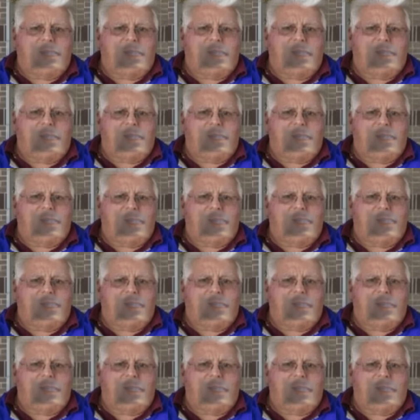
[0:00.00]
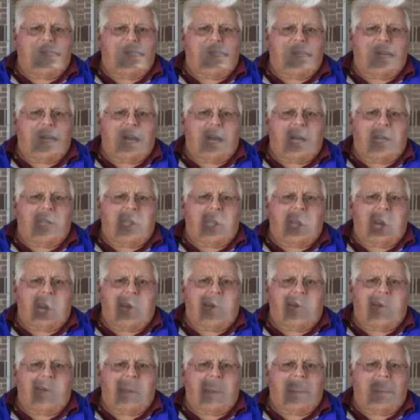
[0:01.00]

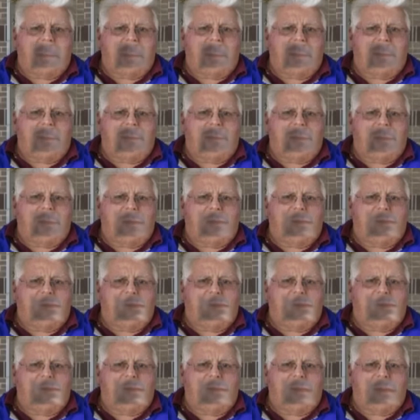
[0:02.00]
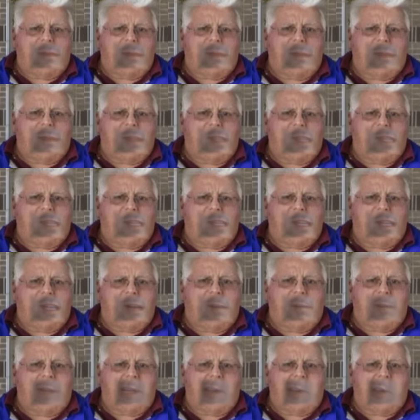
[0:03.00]

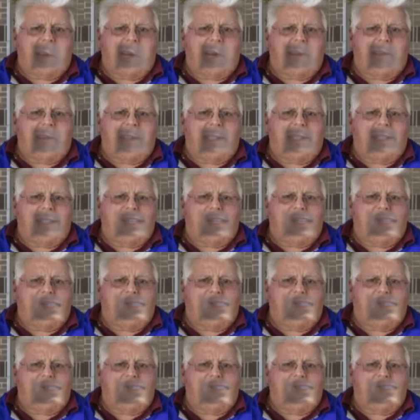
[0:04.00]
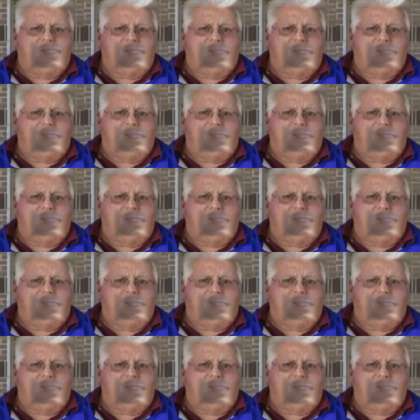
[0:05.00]
(silent)